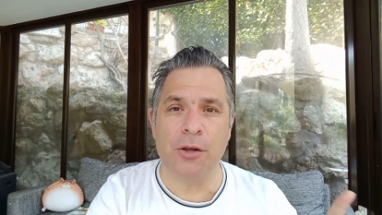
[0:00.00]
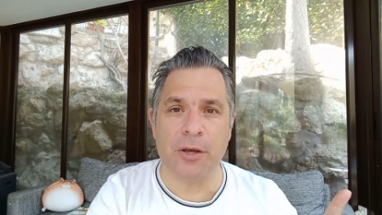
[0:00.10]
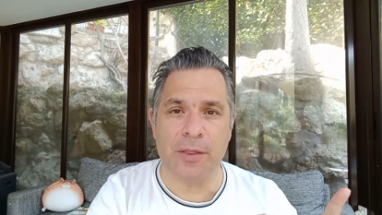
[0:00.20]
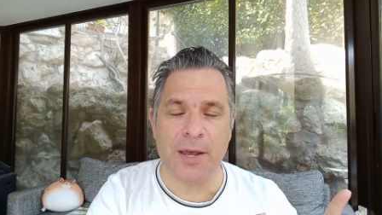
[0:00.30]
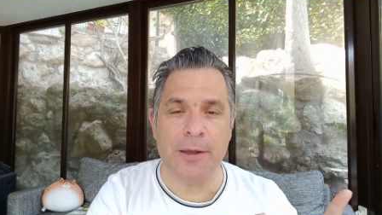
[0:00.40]
look
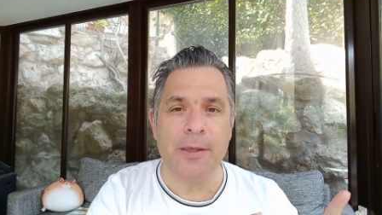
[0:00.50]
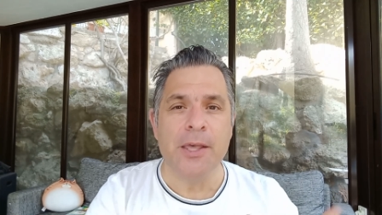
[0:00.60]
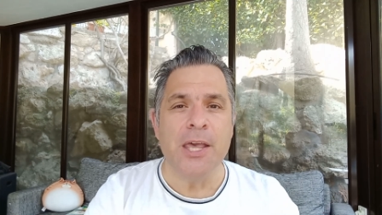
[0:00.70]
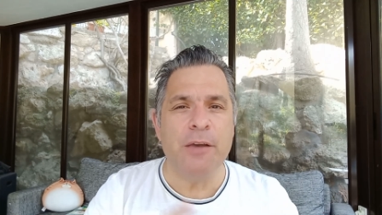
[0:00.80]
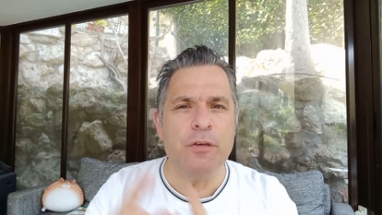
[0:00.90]
at that.
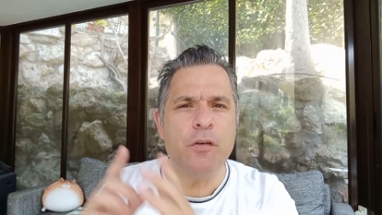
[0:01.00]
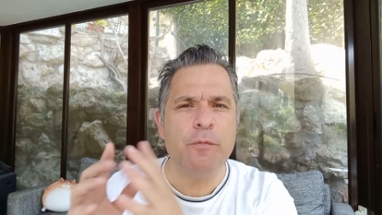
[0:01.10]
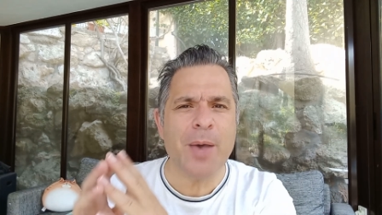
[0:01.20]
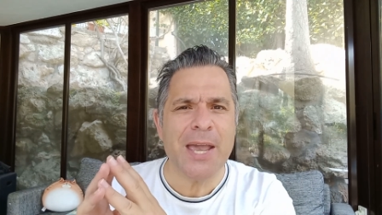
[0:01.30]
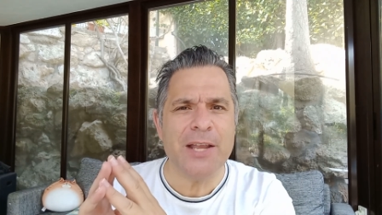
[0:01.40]
If you've
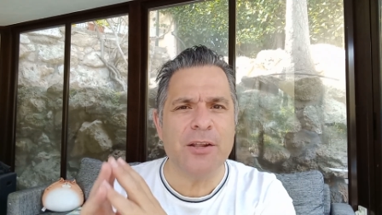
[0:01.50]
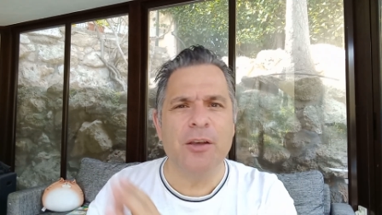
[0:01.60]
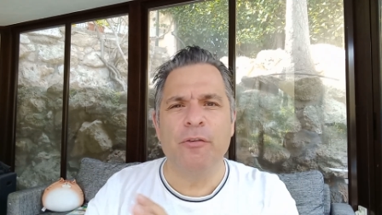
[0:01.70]
made